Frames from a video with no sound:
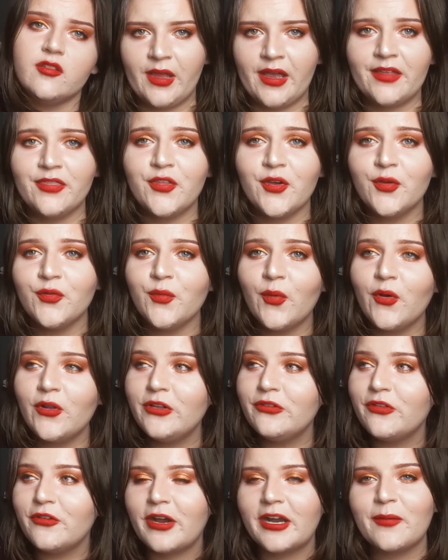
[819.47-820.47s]
And those were
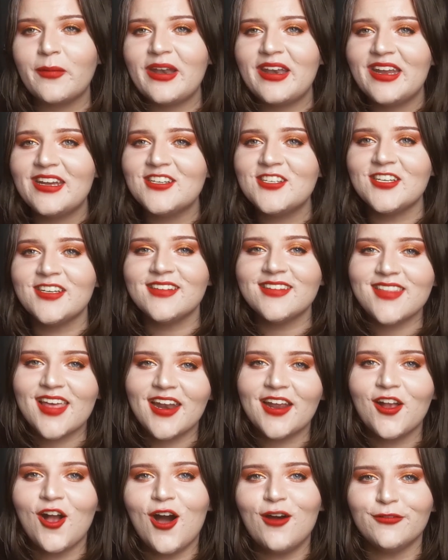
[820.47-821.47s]
all of the recommendations that
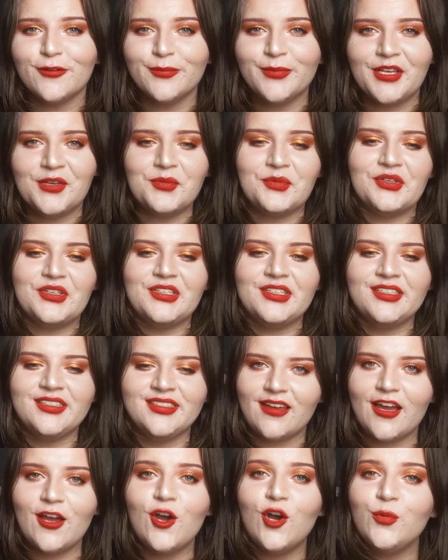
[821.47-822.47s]
I got from people.
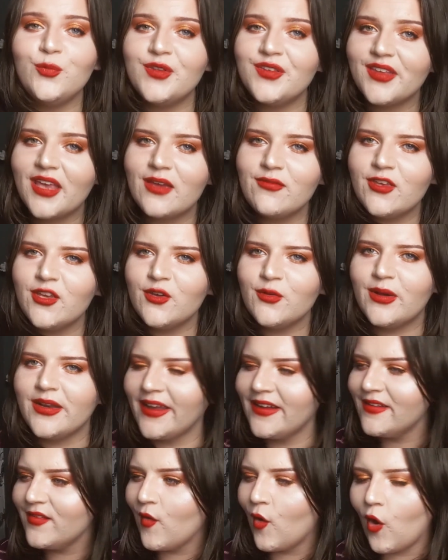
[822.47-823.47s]
I hope this gave you a
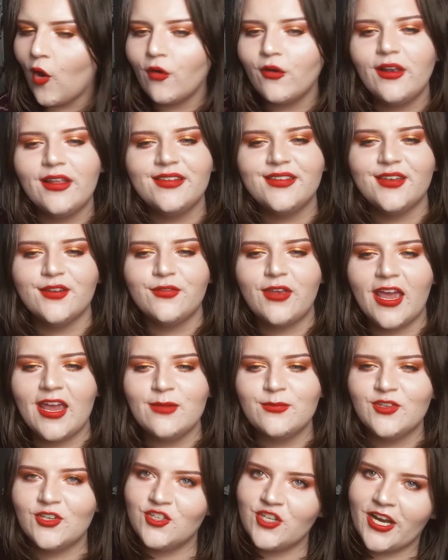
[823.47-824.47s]
nice long list of
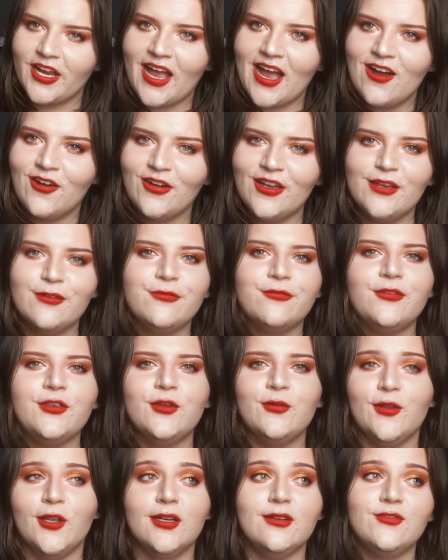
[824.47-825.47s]
games to check out if
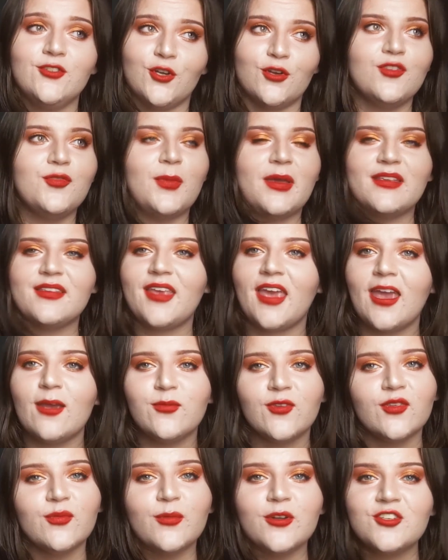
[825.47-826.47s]
you love choice-based
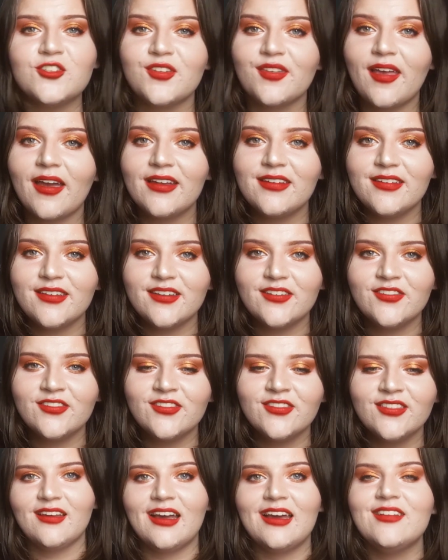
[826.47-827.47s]
games as much as I do.
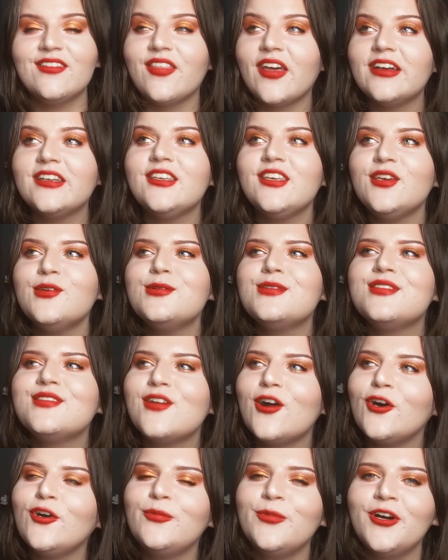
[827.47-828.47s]
And thank you
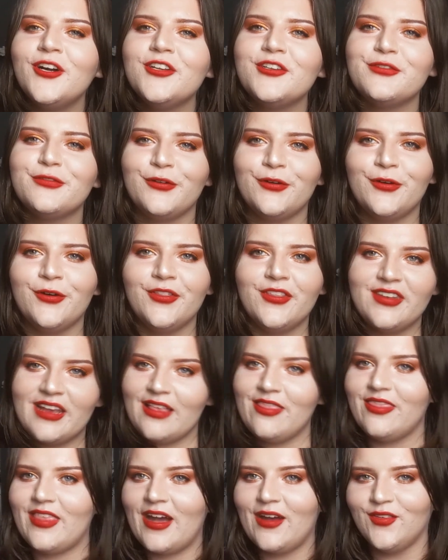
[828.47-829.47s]
so much for the
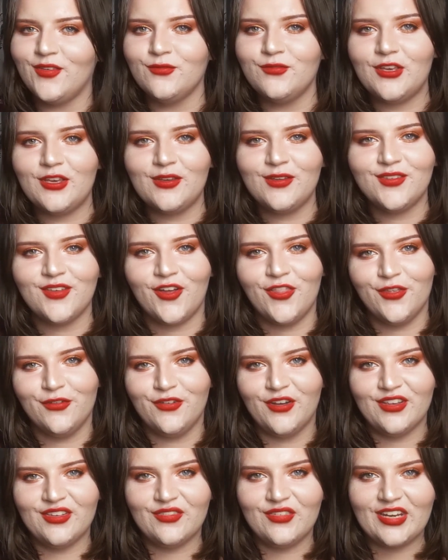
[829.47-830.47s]
10,000 views on the
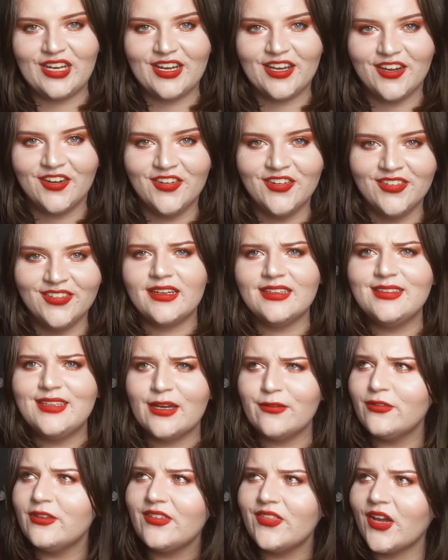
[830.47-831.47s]
first video. And
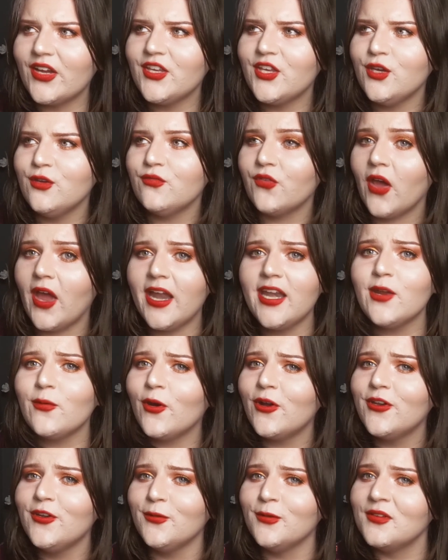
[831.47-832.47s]
definitely thank you for
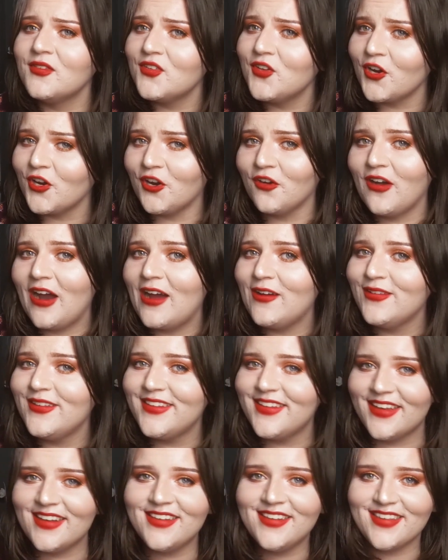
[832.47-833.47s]
anyone who has stuck around
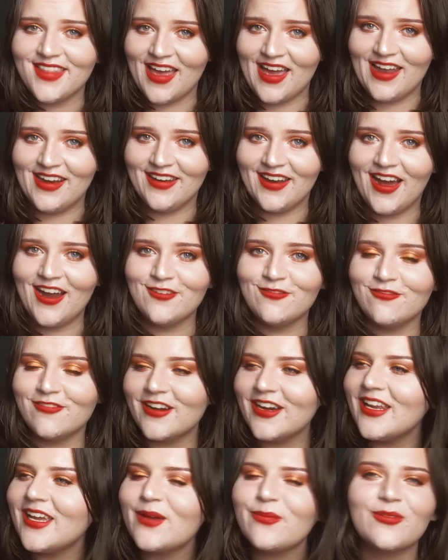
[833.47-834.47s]
since then. I
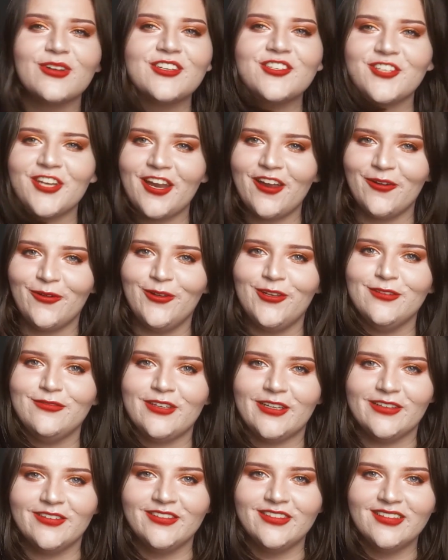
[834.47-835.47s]
really appreciate all of
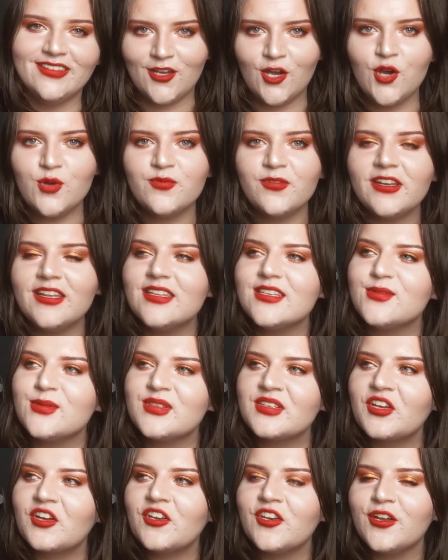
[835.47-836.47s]
you. Hopefully this
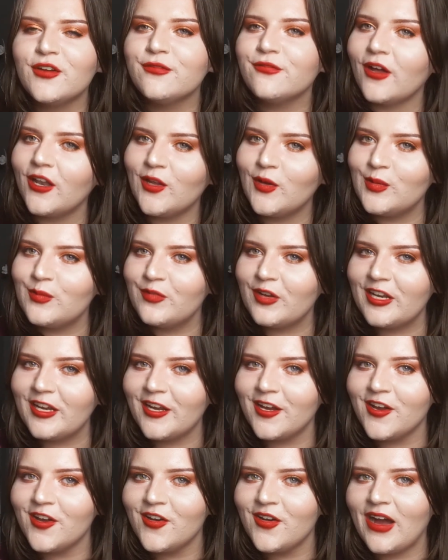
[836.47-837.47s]
was a good enough follow-up
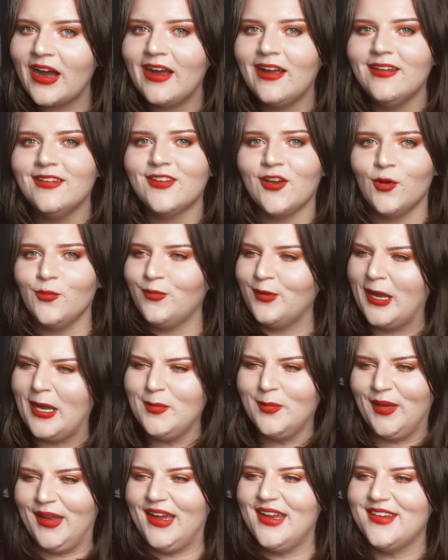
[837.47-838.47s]
video, and hopefully I
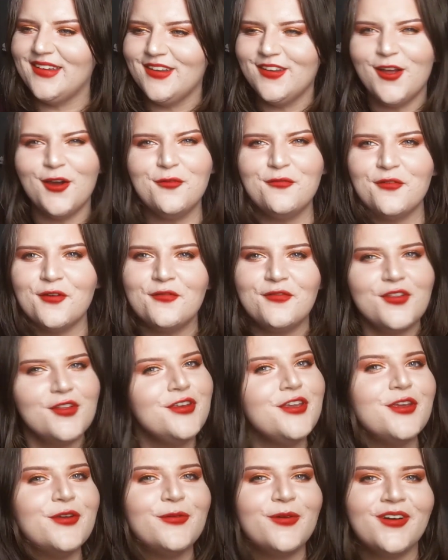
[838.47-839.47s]
played enough of the
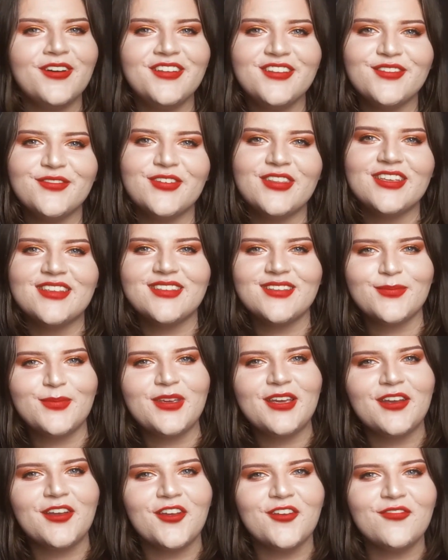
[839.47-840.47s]
new ones for this to
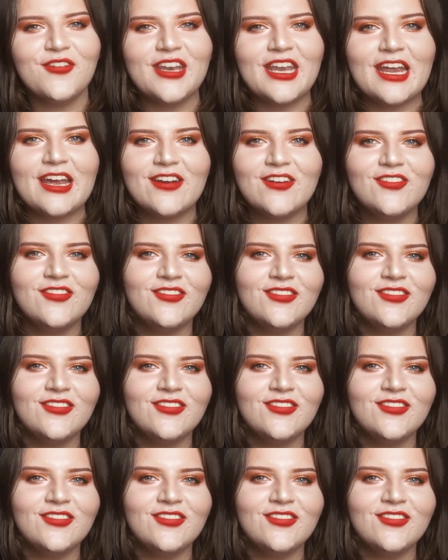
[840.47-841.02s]
be a good video.